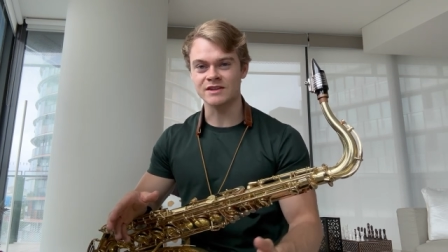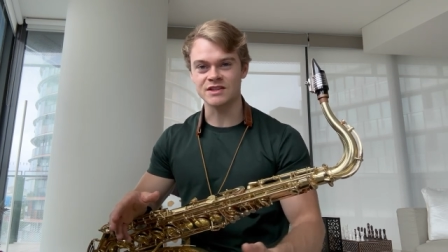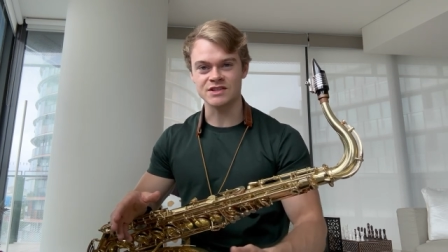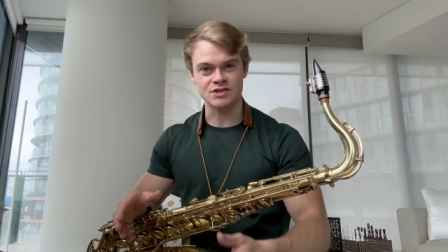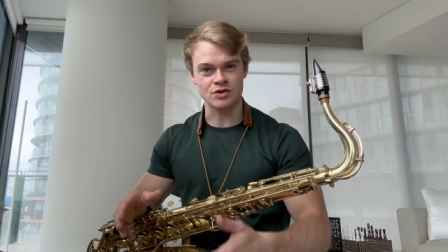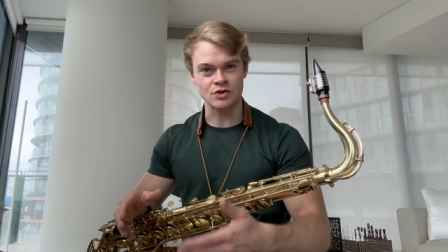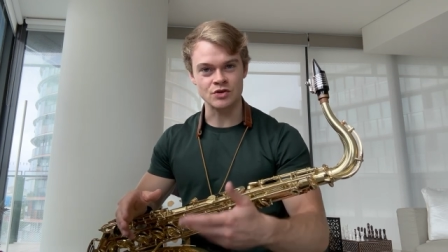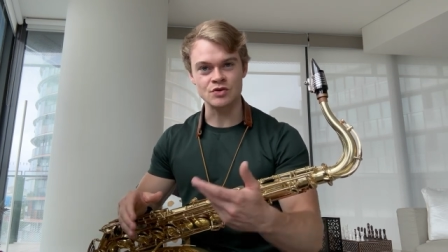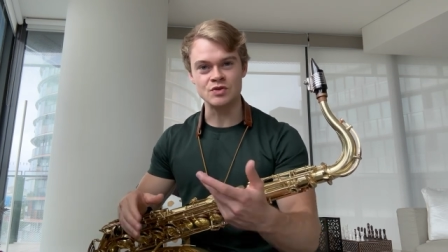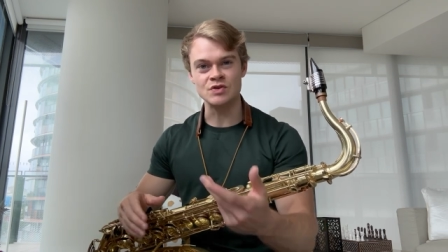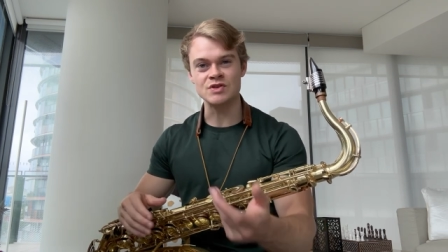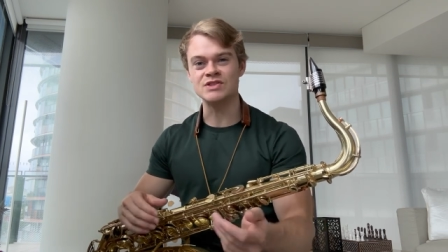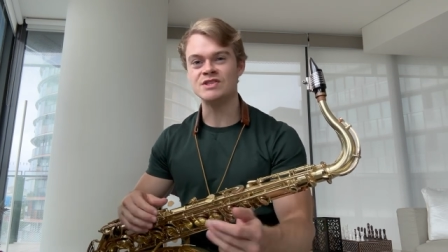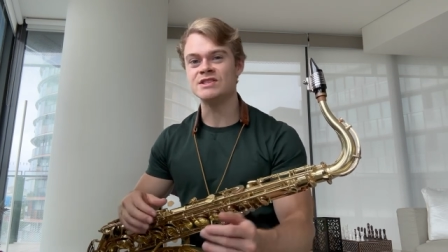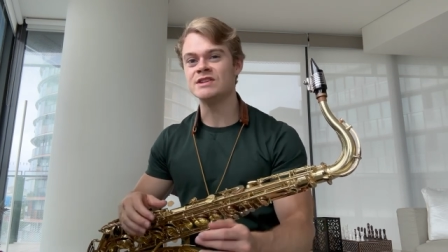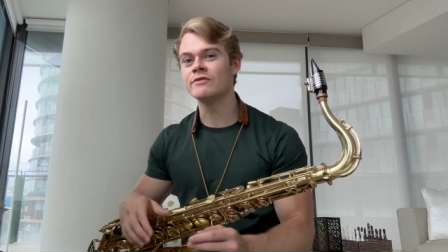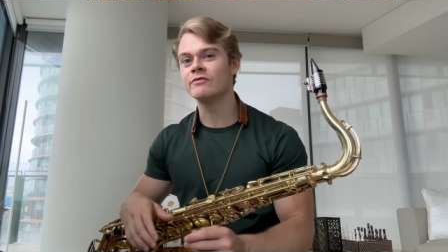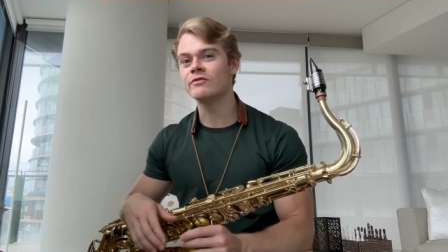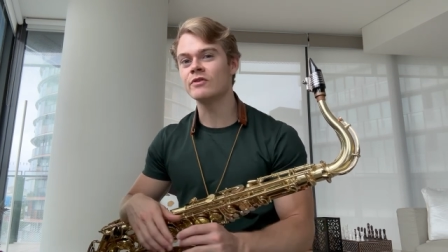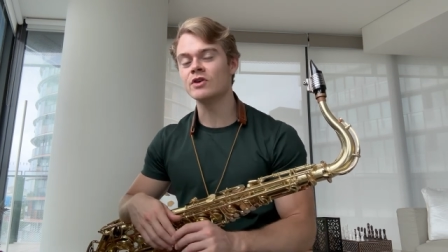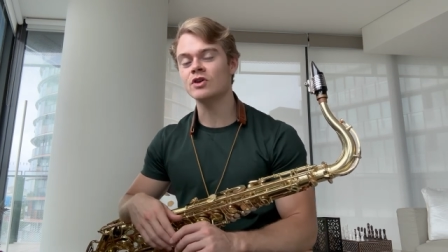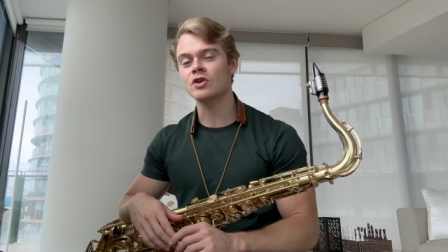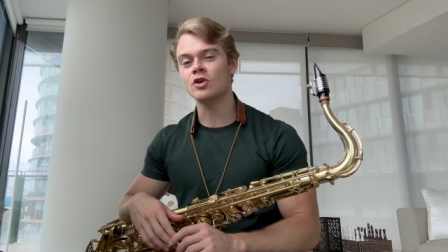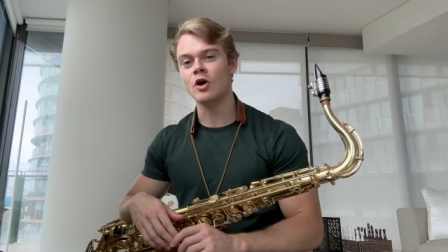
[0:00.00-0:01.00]
So use
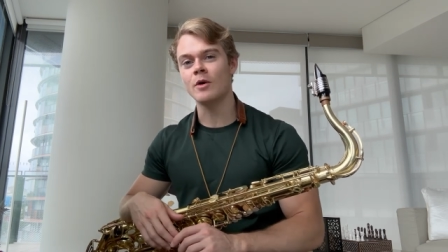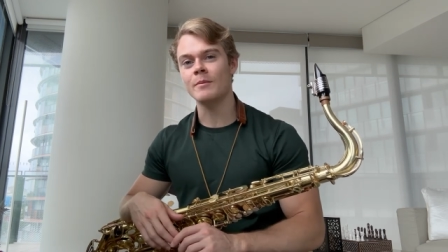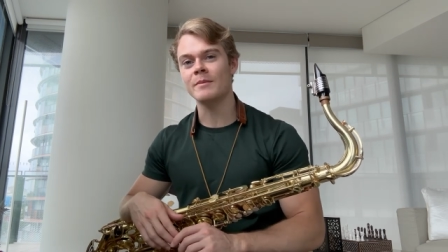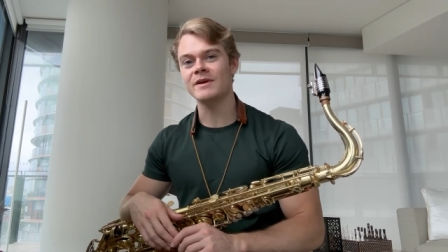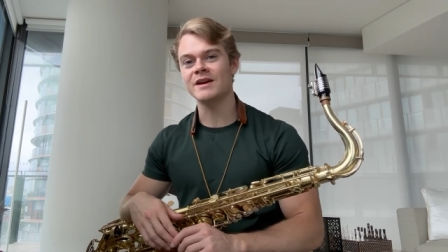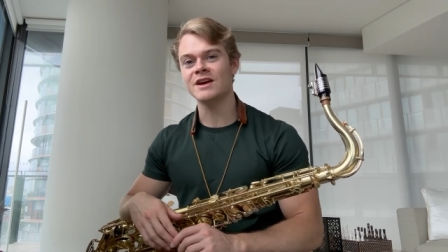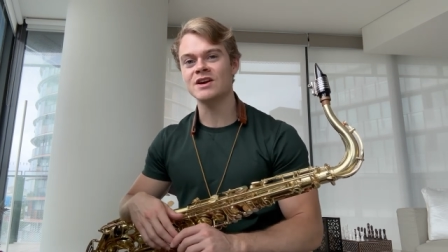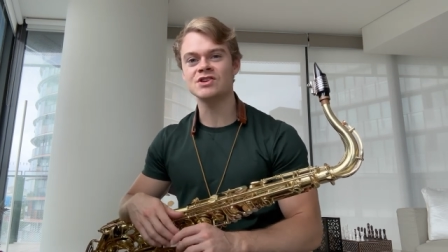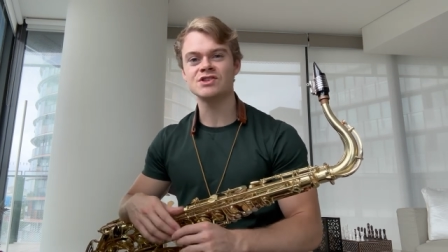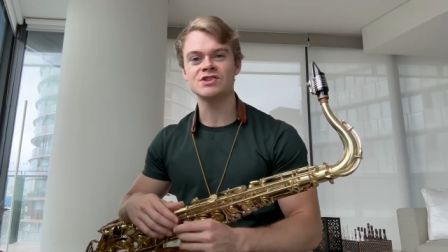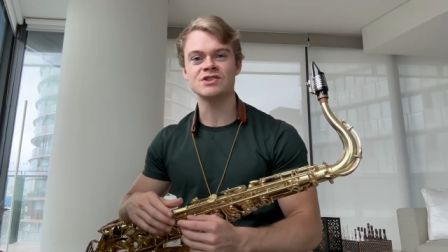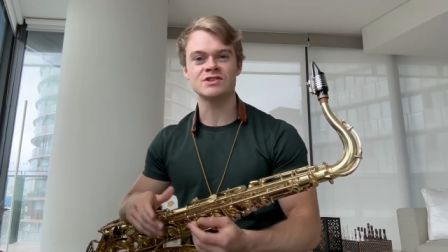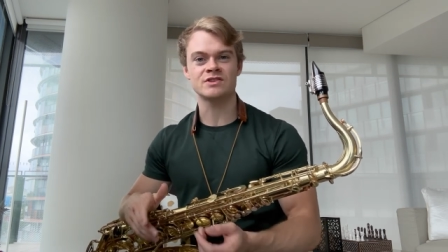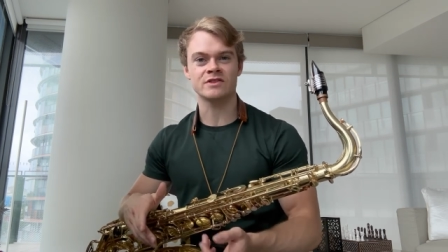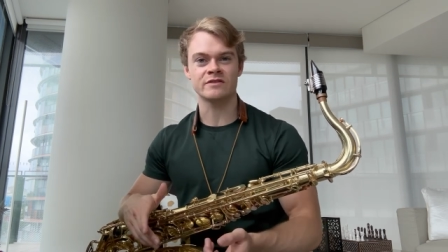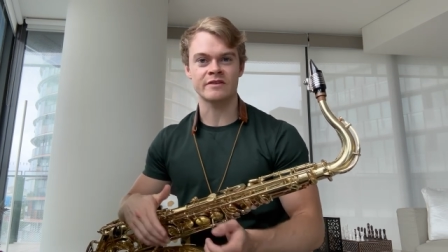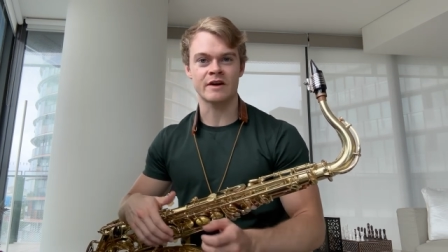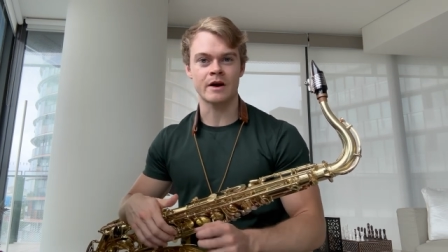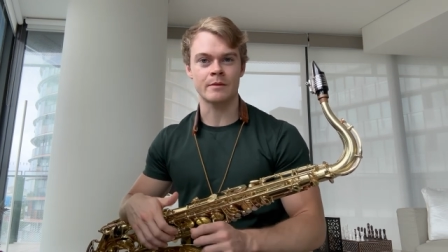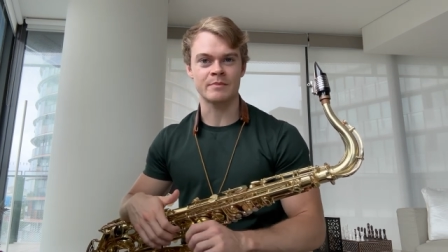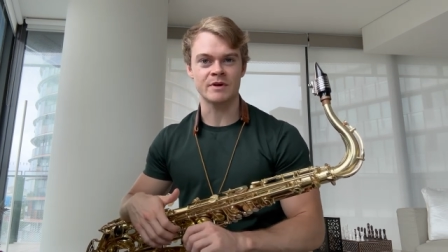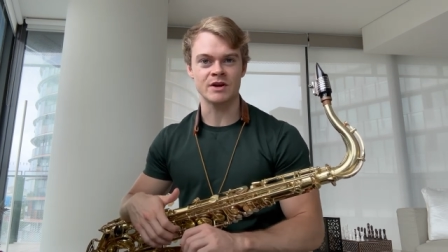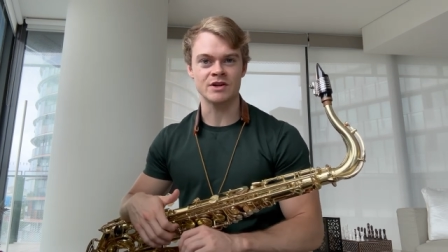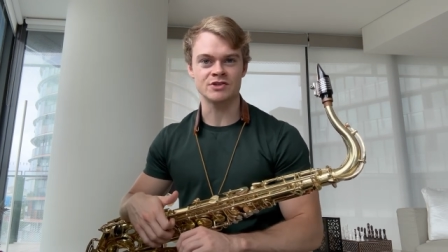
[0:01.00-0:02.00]
different combinations of
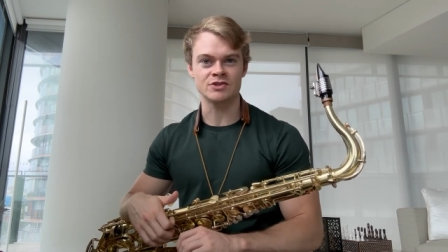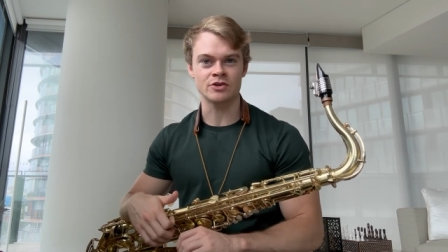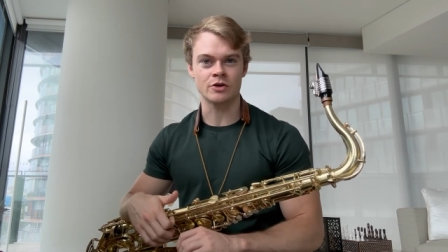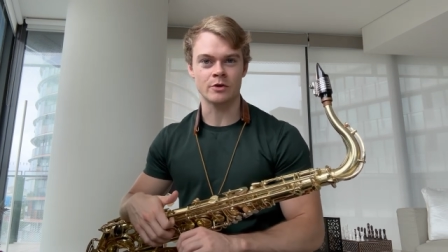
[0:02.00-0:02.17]
arpeggio